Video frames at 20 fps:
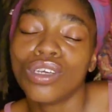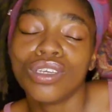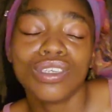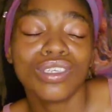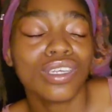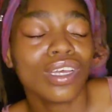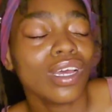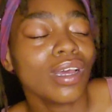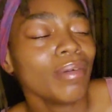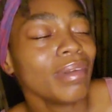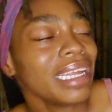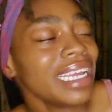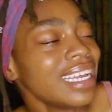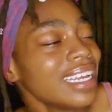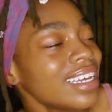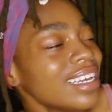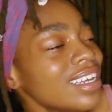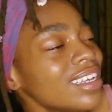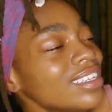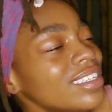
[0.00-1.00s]
Some
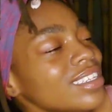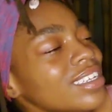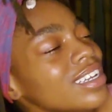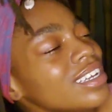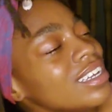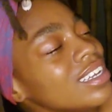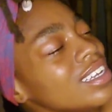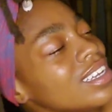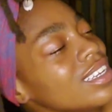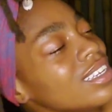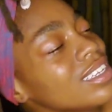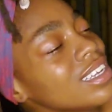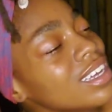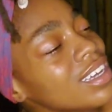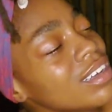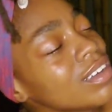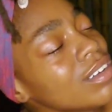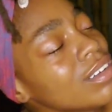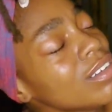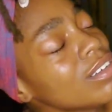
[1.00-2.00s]
niggas need
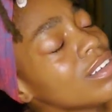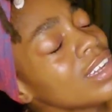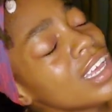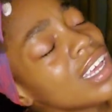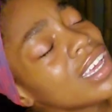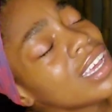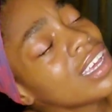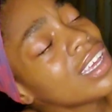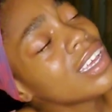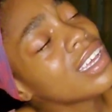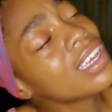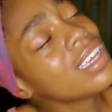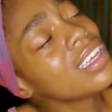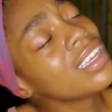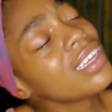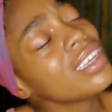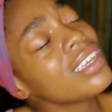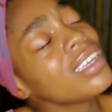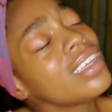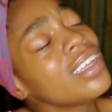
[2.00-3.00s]
yelled
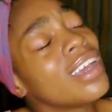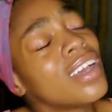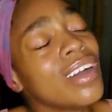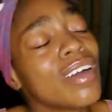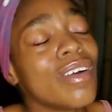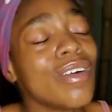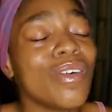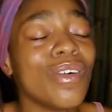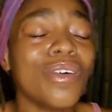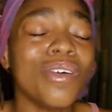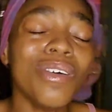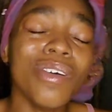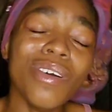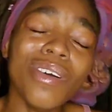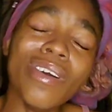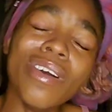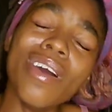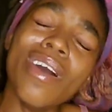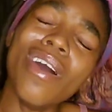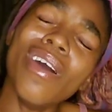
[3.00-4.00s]
at.
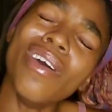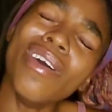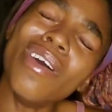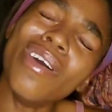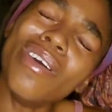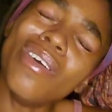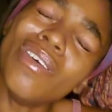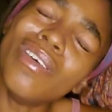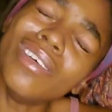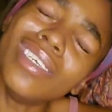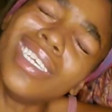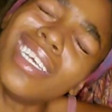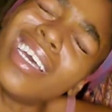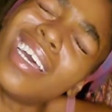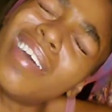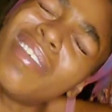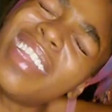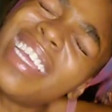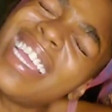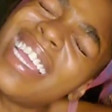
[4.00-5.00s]
Ooh,
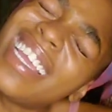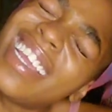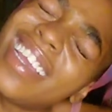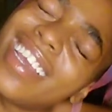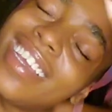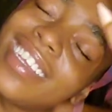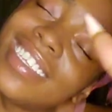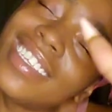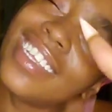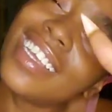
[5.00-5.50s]
some niggas